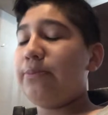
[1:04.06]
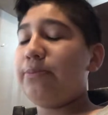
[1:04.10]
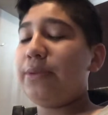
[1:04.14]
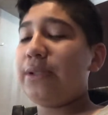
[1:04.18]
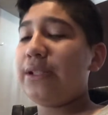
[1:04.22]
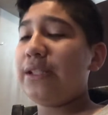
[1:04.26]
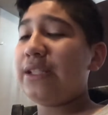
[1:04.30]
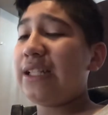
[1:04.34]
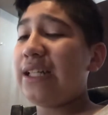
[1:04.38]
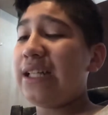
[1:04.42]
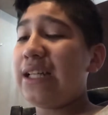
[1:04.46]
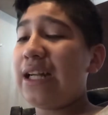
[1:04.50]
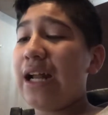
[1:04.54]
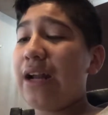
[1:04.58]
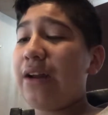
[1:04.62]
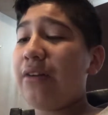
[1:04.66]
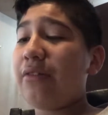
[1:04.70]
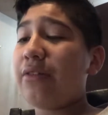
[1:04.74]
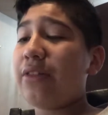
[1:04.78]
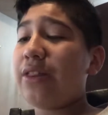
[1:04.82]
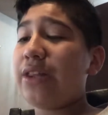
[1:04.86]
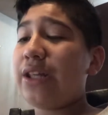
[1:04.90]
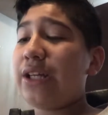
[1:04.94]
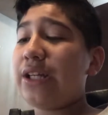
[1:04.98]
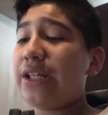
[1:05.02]
yet I
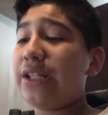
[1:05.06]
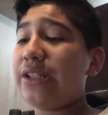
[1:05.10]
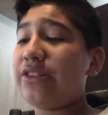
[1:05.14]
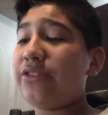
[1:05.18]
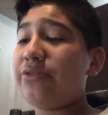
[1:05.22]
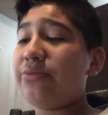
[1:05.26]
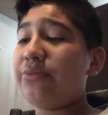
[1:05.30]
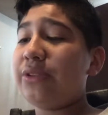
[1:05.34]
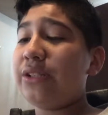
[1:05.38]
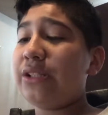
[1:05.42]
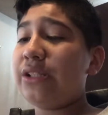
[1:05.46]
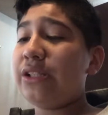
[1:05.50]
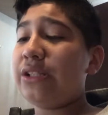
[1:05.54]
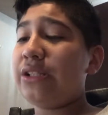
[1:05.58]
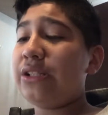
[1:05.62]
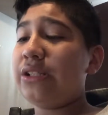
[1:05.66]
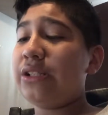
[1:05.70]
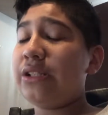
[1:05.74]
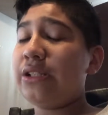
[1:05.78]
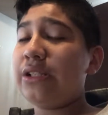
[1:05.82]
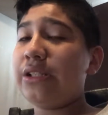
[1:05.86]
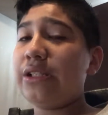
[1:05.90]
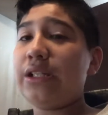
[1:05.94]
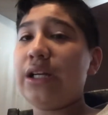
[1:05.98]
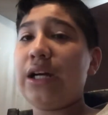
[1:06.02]
don't think it's really
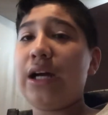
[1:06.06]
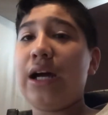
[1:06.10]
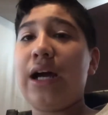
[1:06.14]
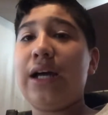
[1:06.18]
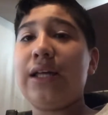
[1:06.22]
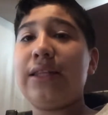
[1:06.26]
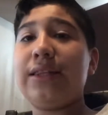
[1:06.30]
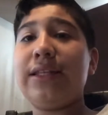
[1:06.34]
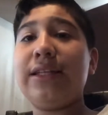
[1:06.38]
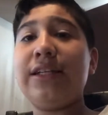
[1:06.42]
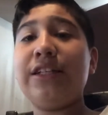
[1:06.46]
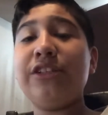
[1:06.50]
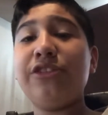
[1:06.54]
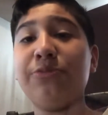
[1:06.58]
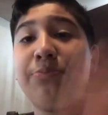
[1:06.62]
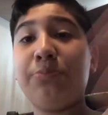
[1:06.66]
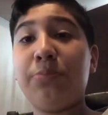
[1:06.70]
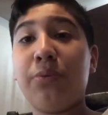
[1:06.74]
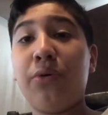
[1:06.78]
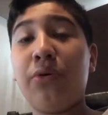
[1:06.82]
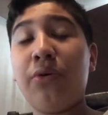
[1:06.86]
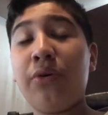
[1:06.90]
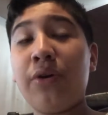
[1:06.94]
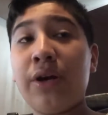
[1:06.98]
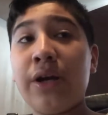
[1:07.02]
good. I think it's
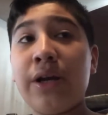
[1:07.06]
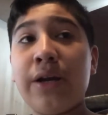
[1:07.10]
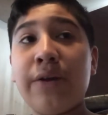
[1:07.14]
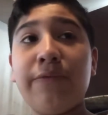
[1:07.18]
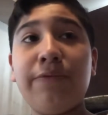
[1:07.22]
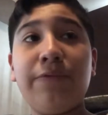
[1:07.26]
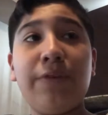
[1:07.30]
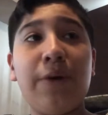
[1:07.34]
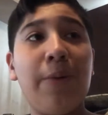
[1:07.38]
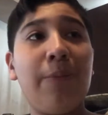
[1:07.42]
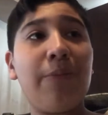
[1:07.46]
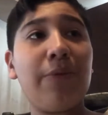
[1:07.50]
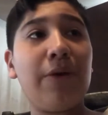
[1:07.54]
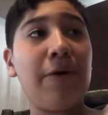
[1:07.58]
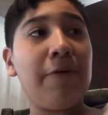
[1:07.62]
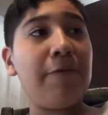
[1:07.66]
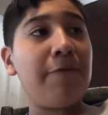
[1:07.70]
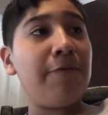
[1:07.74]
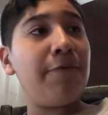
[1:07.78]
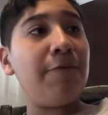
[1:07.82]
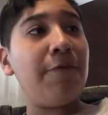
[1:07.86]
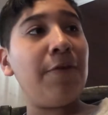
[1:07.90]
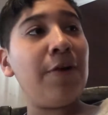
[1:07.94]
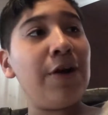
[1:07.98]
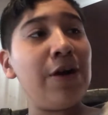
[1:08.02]
boring from the
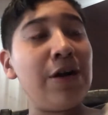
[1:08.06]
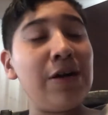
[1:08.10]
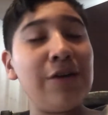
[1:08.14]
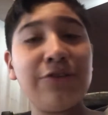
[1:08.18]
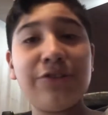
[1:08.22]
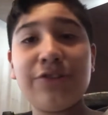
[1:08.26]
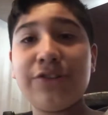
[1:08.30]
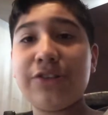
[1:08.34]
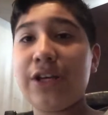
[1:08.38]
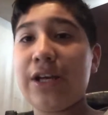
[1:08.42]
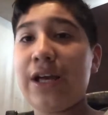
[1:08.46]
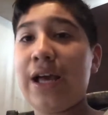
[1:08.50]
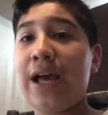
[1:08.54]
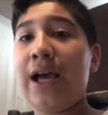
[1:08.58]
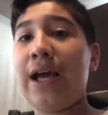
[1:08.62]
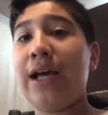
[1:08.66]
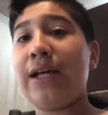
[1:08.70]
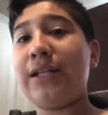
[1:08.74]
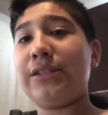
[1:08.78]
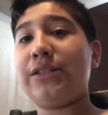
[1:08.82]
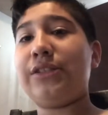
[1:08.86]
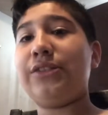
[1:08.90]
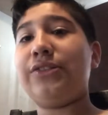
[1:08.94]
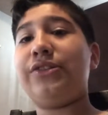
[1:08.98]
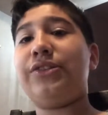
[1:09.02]
first
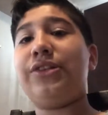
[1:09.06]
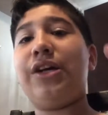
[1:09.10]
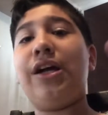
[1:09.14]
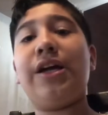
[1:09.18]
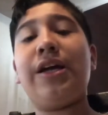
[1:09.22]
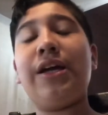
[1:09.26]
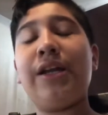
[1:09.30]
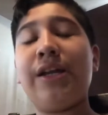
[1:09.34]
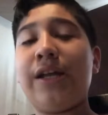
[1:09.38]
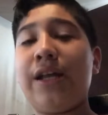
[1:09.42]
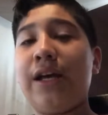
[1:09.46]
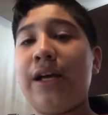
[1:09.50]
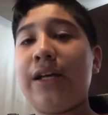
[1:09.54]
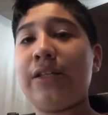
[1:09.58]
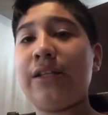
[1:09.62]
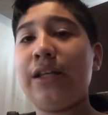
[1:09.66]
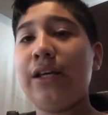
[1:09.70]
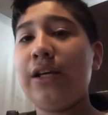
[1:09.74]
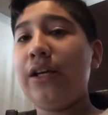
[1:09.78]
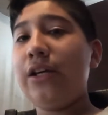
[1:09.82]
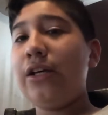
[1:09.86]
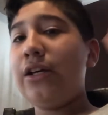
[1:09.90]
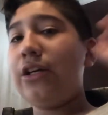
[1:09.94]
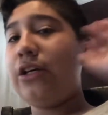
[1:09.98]
act, the second act, the